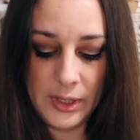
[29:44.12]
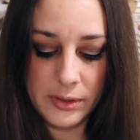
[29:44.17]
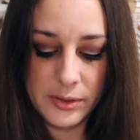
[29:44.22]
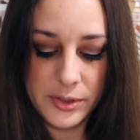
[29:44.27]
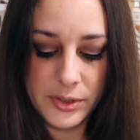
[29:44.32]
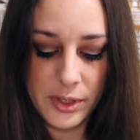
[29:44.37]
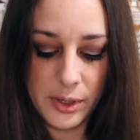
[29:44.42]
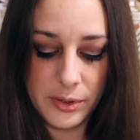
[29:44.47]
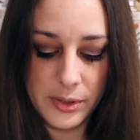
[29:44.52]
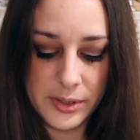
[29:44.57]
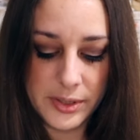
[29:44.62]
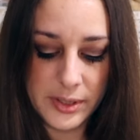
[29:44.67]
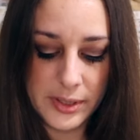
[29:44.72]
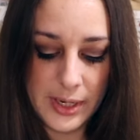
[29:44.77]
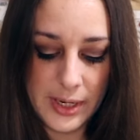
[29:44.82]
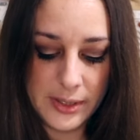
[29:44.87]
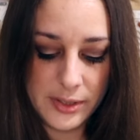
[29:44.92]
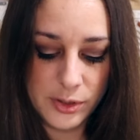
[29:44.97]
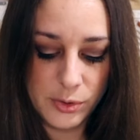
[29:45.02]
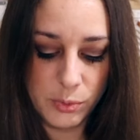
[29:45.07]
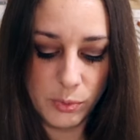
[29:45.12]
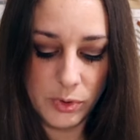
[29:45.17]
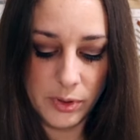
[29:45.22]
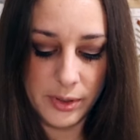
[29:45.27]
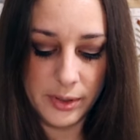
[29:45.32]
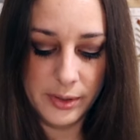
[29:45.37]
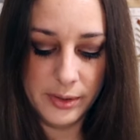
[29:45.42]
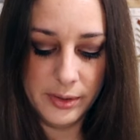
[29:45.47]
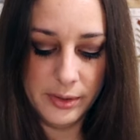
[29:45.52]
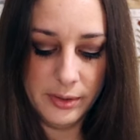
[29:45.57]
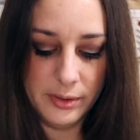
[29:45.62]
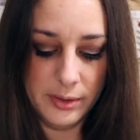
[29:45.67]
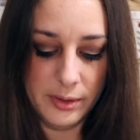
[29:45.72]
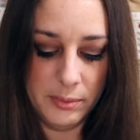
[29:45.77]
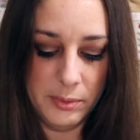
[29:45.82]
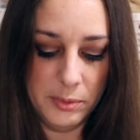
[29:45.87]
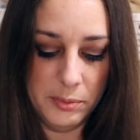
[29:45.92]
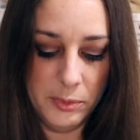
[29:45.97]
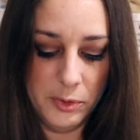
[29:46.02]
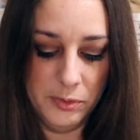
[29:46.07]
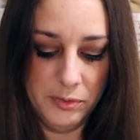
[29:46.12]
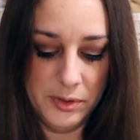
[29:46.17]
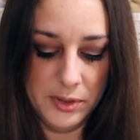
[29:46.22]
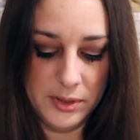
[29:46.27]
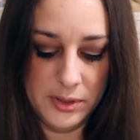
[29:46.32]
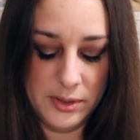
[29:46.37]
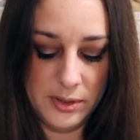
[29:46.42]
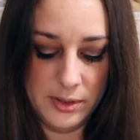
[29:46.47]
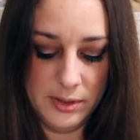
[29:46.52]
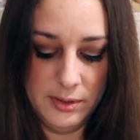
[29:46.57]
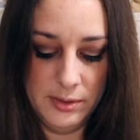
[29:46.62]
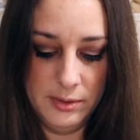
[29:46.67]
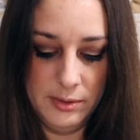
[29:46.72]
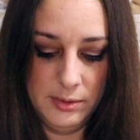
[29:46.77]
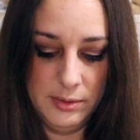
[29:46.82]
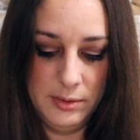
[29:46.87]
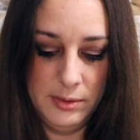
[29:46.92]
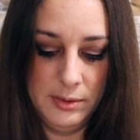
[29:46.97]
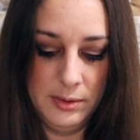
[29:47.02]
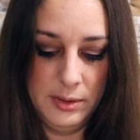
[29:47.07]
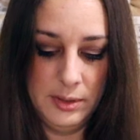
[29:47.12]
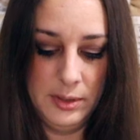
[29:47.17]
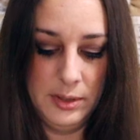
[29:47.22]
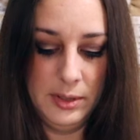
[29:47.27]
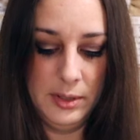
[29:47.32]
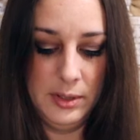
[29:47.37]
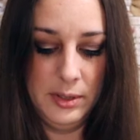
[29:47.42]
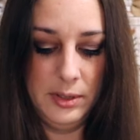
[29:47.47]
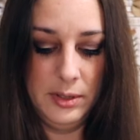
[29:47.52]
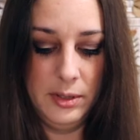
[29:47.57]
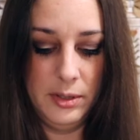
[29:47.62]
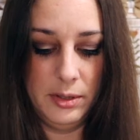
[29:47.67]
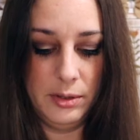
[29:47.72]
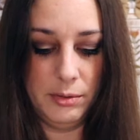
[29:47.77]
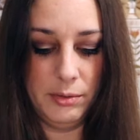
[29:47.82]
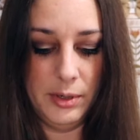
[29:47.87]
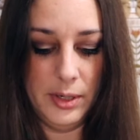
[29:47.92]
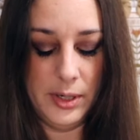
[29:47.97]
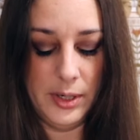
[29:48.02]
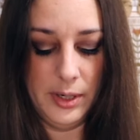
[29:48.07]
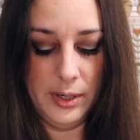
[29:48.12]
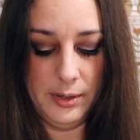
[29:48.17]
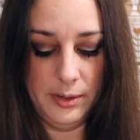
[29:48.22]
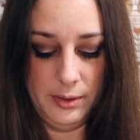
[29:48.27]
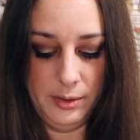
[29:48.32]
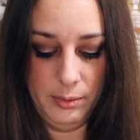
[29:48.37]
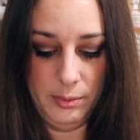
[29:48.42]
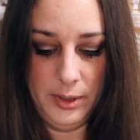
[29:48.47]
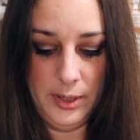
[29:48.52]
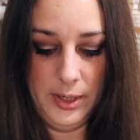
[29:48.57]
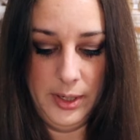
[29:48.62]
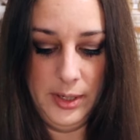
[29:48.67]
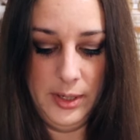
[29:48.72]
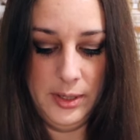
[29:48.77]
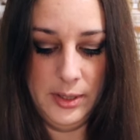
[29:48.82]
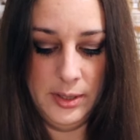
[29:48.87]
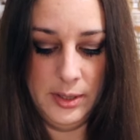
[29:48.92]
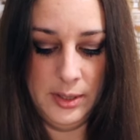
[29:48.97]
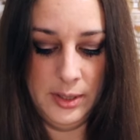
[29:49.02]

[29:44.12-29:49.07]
So this next one, let me move this thread out of the way.